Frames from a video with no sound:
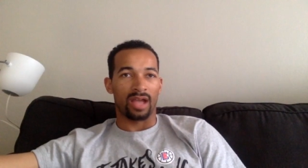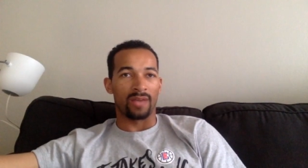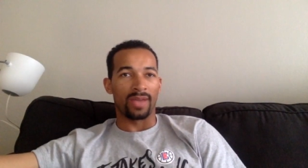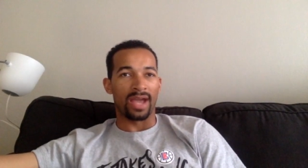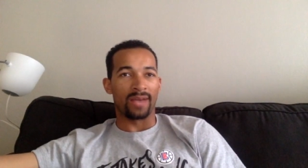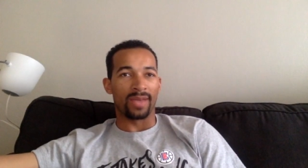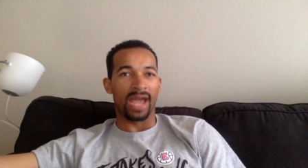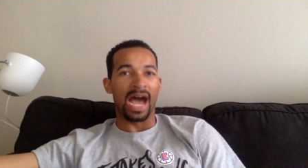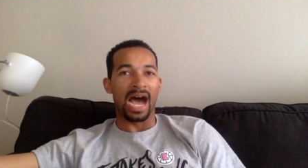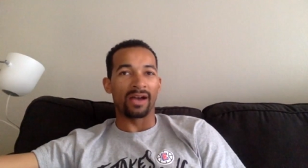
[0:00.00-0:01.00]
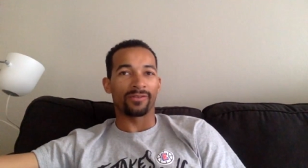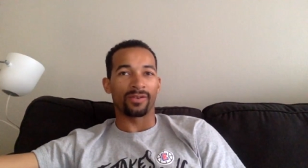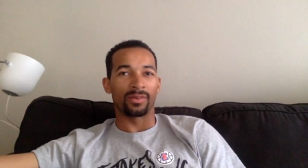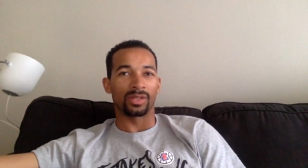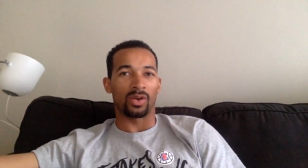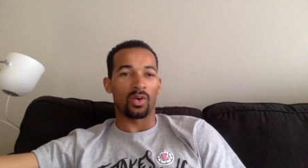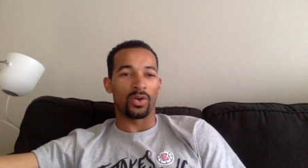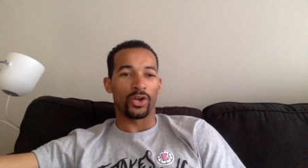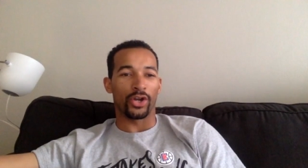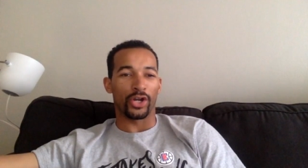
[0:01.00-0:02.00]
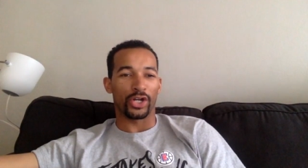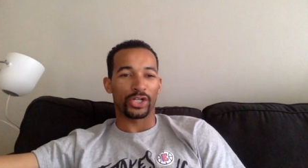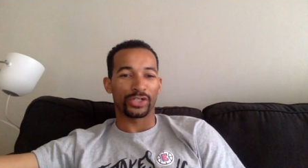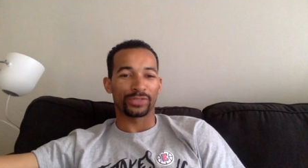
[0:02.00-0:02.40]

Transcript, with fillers: Kamehameha from the corner.